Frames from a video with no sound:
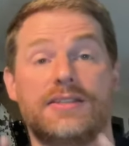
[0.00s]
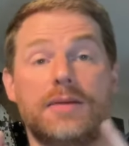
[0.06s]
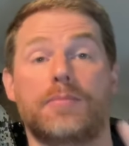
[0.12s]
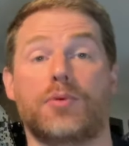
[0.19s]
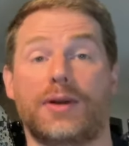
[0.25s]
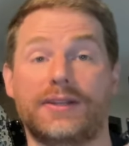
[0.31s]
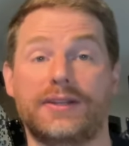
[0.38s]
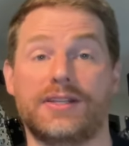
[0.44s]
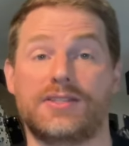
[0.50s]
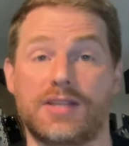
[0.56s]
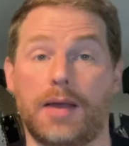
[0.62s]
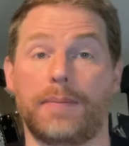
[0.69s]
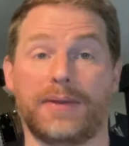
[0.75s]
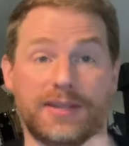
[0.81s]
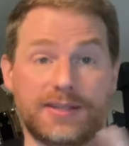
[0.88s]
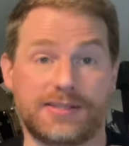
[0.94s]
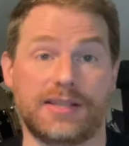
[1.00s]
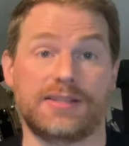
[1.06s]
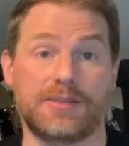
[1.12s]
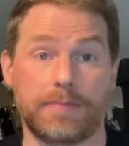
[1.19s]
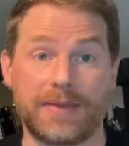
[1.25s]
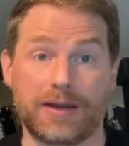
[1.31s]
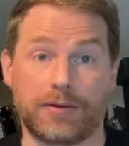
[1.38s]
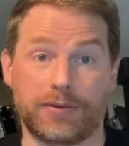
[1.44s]
to bring this up because it's a
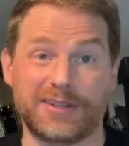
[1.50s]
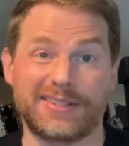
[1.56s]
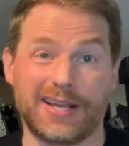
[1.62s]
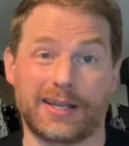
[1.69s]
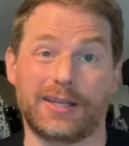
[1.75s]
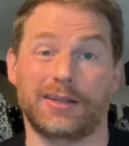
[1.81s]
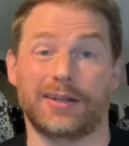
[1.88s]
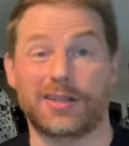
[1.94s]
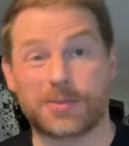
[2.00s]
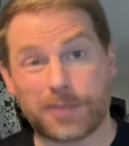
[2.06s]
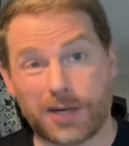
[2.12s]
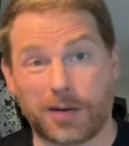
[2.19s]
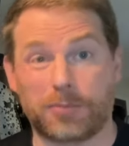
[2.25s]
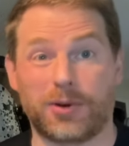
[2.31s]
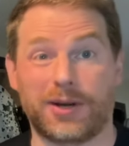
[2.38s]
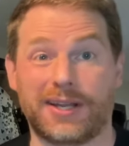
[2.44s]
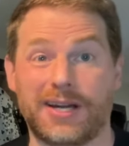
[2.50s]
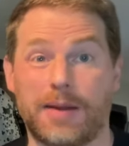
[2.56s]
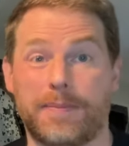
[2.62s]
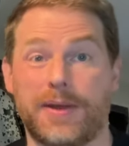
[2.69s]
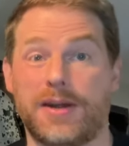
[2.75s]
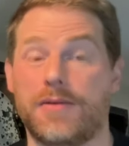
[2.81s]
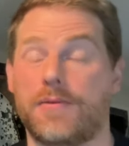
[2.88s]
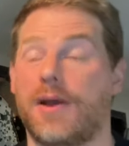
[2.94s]
bit ridiculous, but I'll bring it up
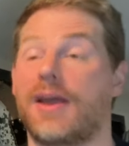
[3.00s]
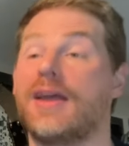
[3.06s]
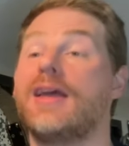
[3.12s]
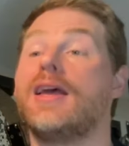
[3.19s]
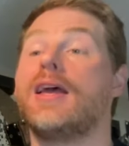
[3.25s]
anyway.